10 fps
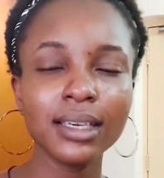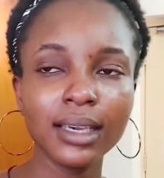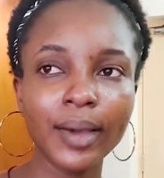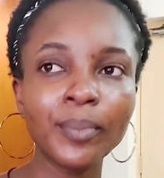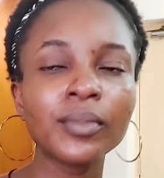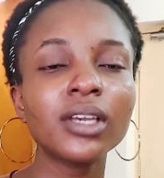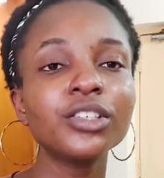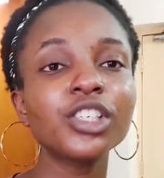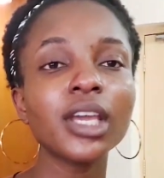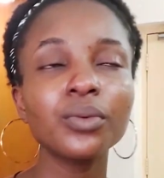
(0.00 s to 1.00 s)
Yeah.
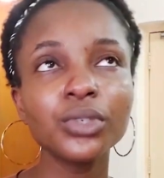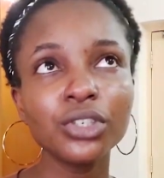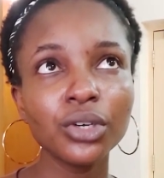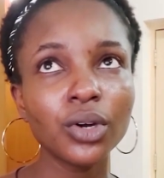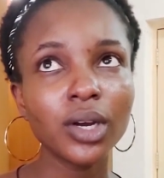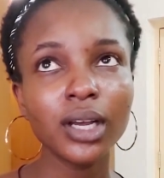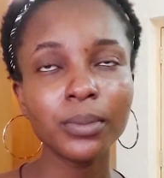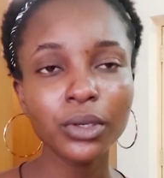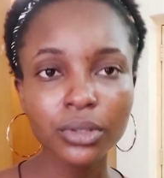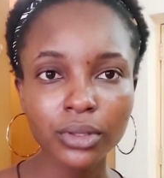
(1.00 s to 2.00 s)
Check with your
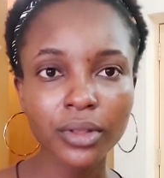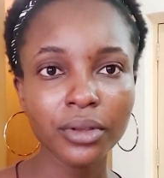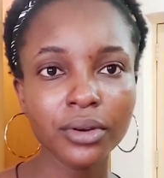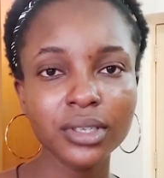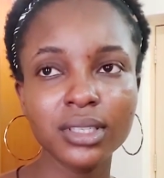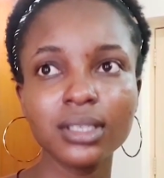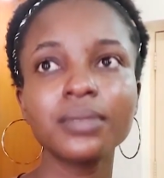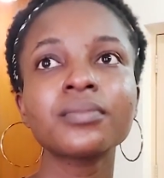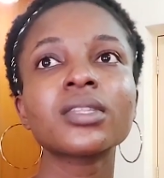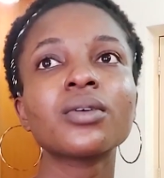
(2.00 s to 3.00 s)
local
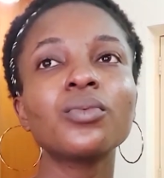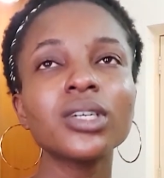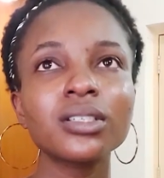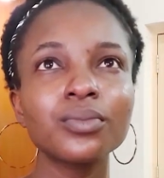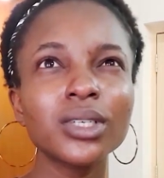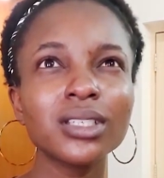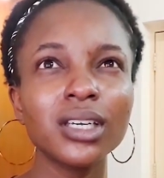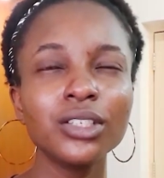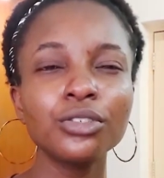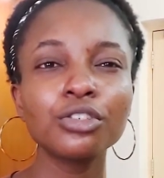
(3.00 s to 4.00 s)
authority what
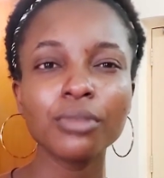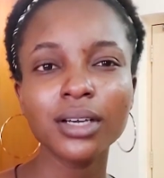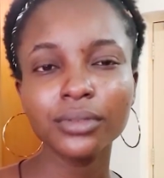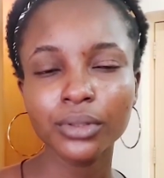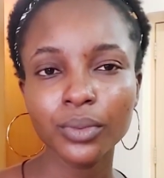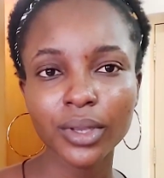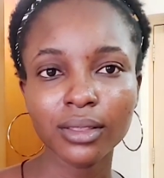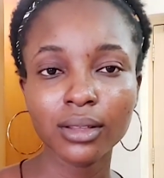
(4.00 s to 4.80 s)
can you travel with,